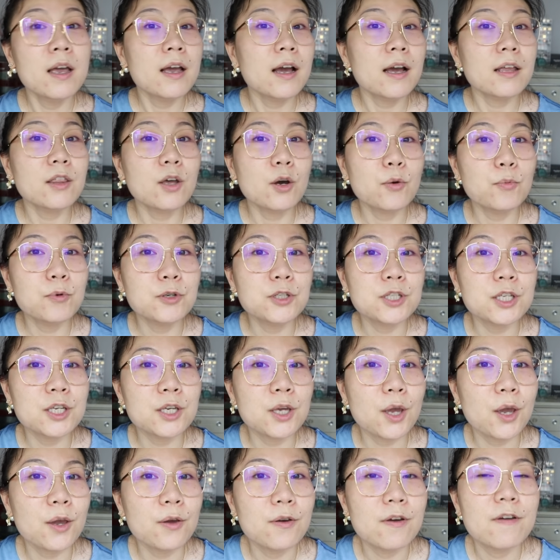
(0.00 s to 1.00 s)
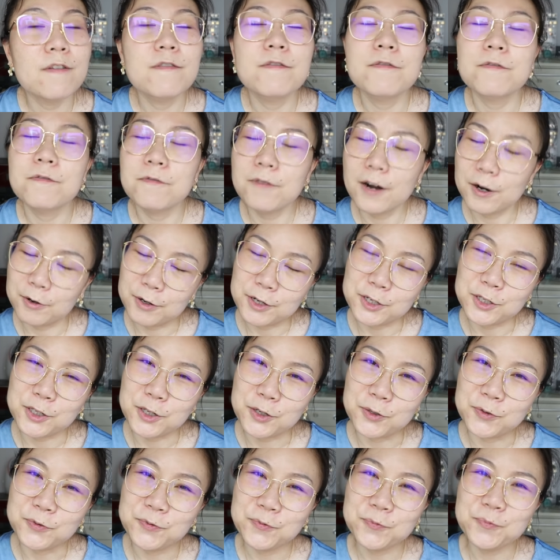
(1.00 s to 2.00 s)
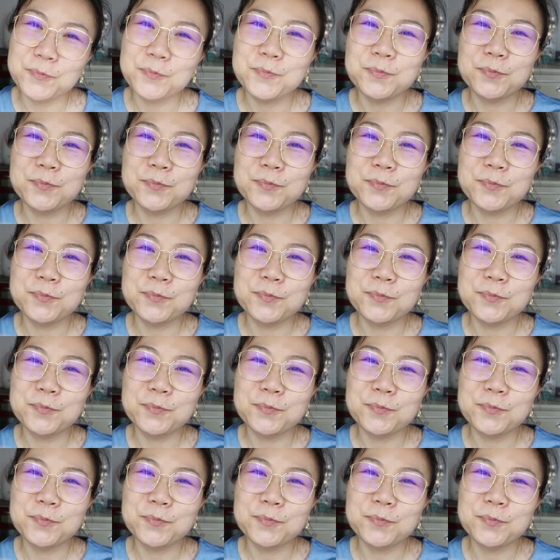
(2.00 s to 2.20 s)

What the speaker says: and I will see you very soon.